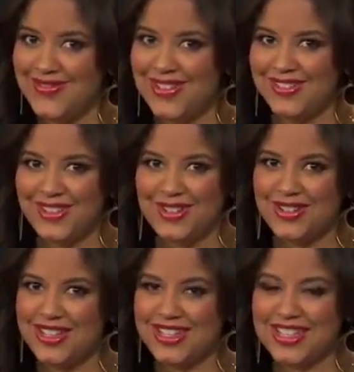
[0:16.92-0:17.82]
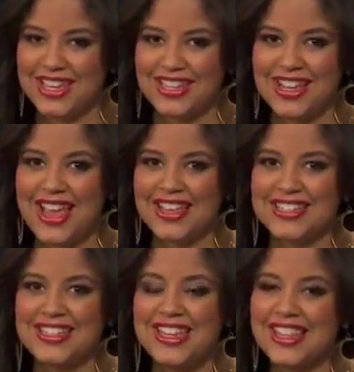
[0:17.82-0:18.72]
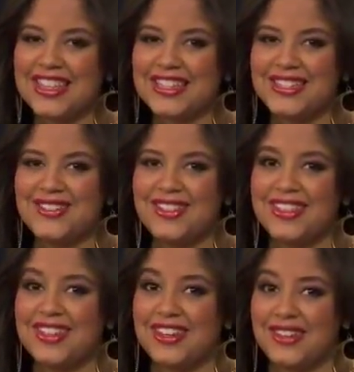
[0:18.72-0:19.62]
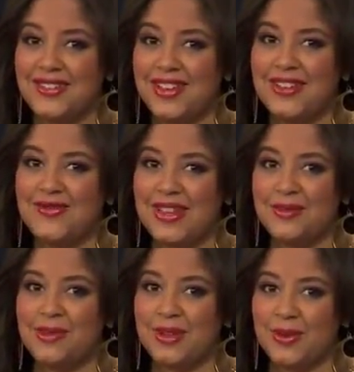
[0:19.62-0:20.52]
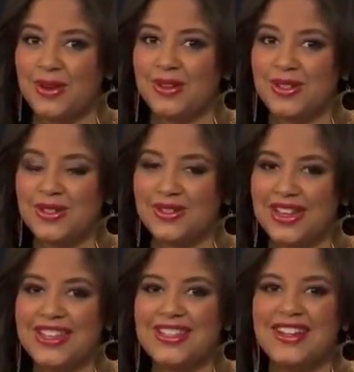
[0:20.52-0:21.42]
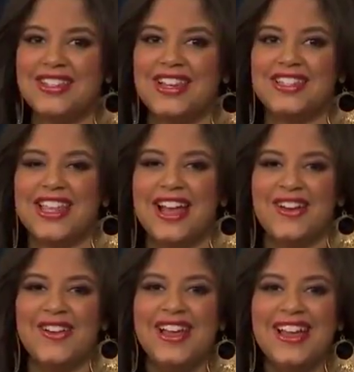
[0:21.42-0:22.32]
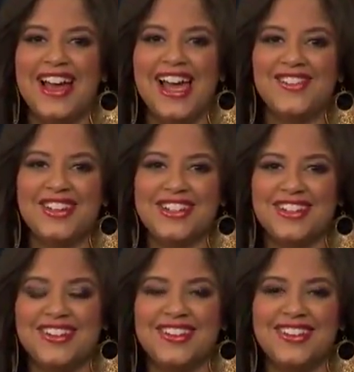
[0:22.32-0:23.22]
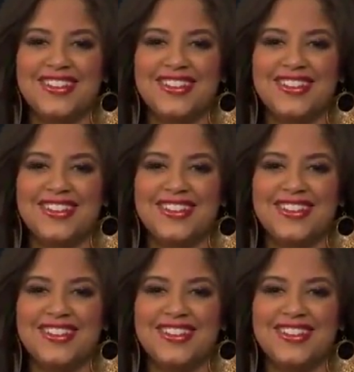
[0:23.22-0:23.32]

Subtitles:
But Richard says that luck has nothing to do with it, and you can be a big winner, too. And he's going to tell us how. Hi, Richard.